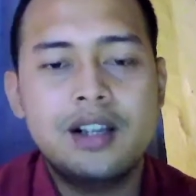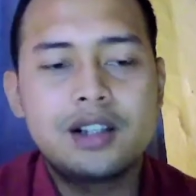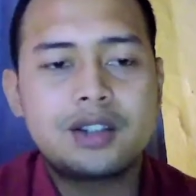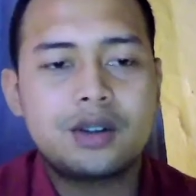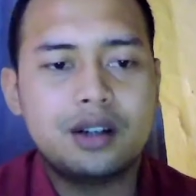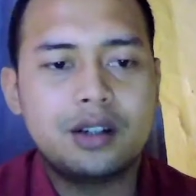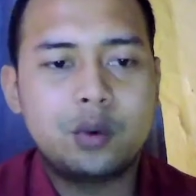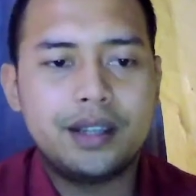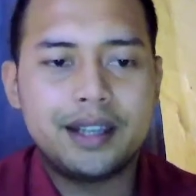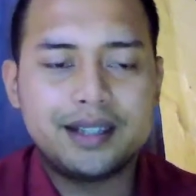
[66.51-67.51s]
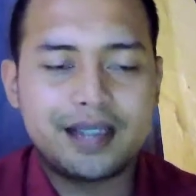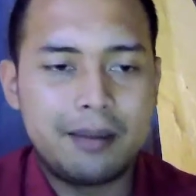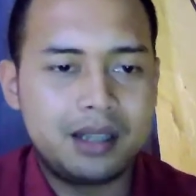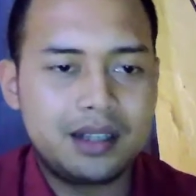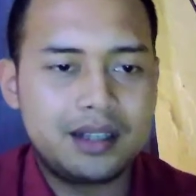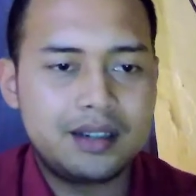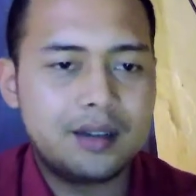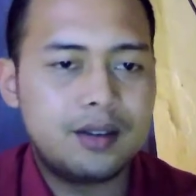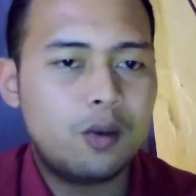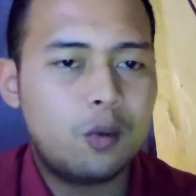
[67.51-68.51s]
So a quick example is,
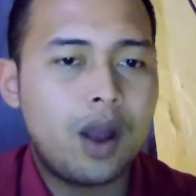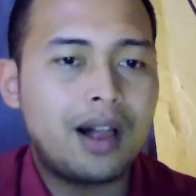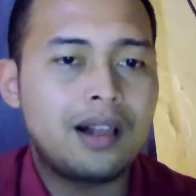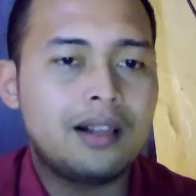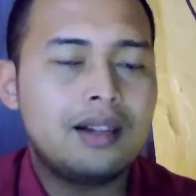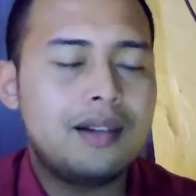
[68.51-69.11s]
well,